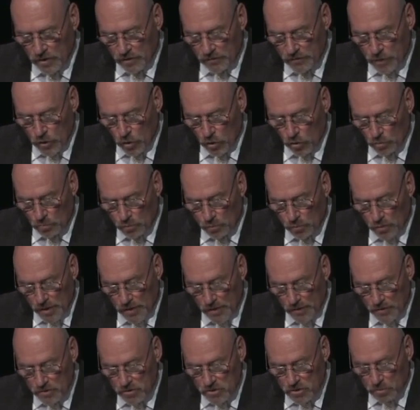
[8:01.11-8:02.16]
of your
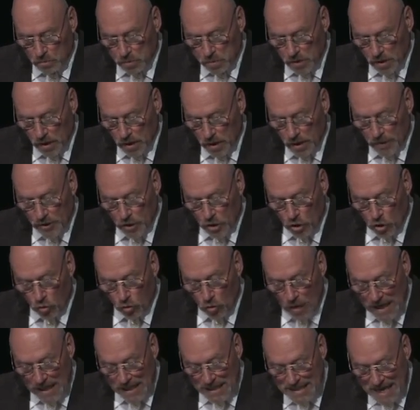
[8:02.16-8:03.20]
brother's blood
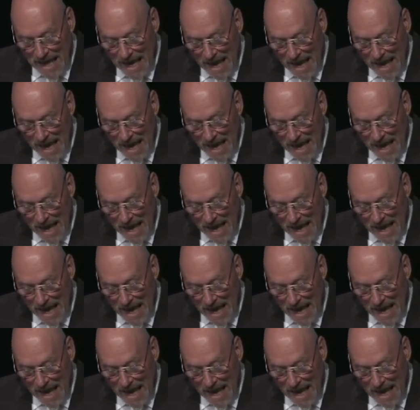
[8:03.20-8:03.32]
cries